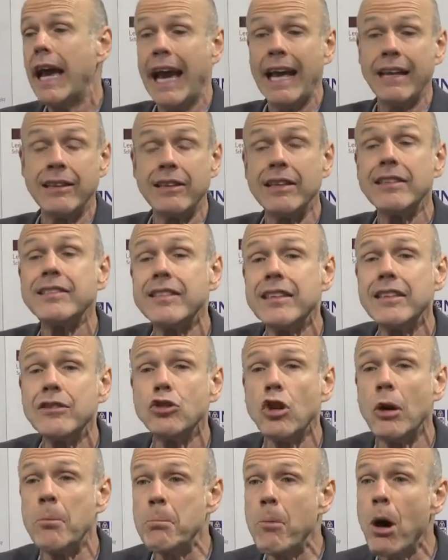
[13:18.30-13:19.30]
And this is
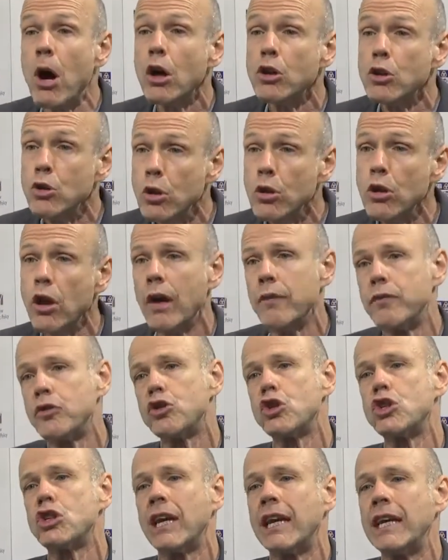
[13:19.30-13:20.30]
the model
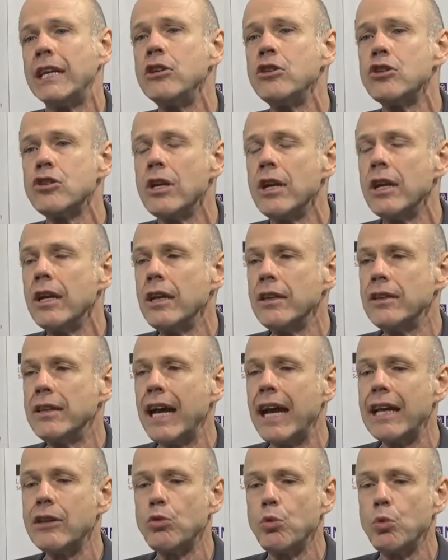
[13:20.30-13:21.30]
of change
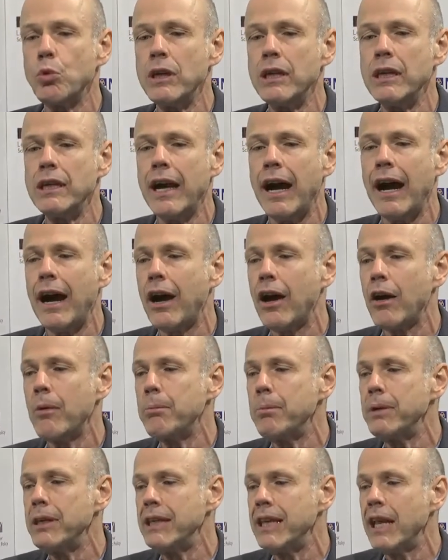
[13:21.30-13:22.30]
that we are
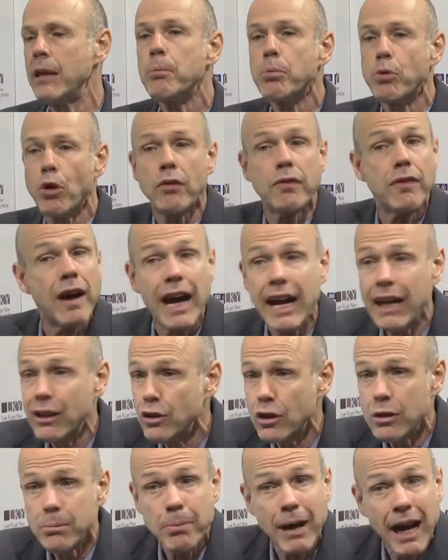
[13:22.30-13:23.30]
being
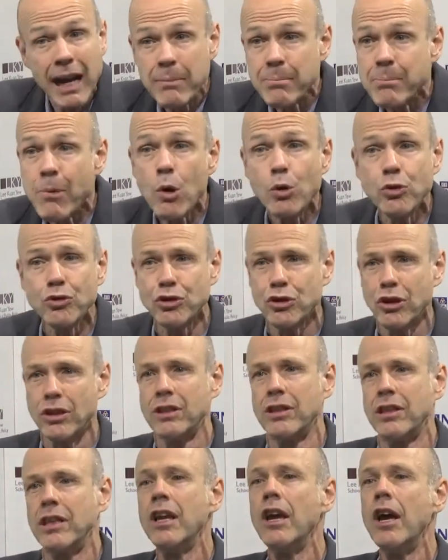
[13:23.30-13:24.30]
provided by most
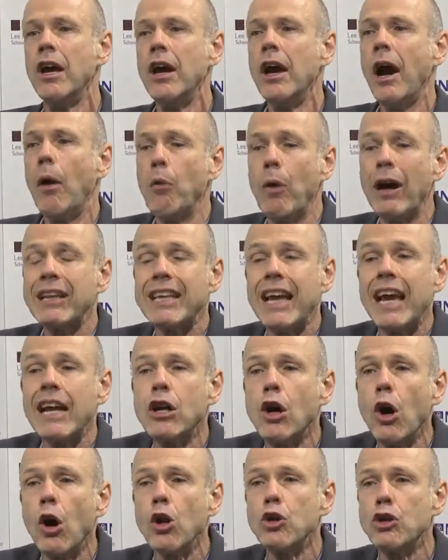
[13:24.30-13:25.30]
study, what I
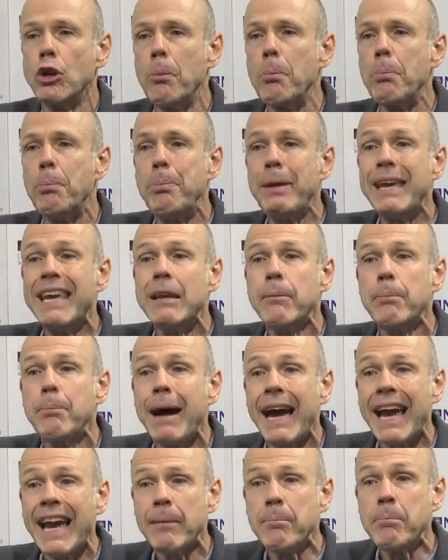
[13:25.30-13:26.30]
call the Big
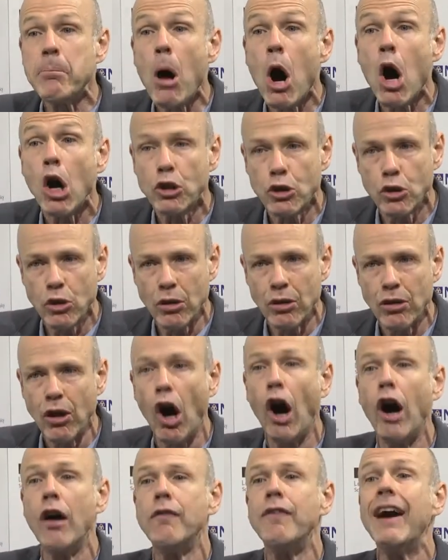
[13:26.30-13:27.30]
Bang model
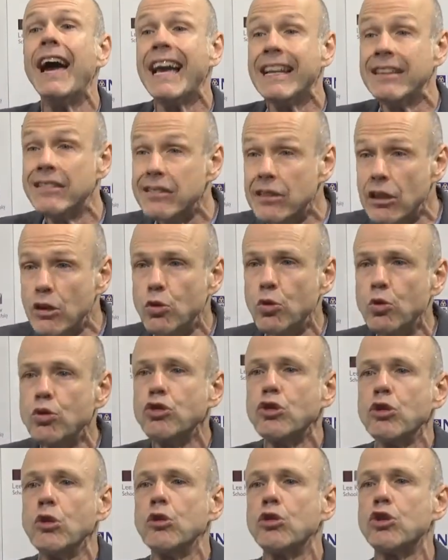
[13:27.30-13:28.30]
of
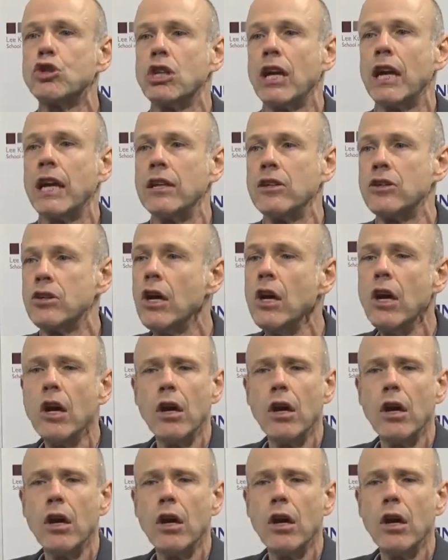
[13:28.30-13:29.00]
institutional change.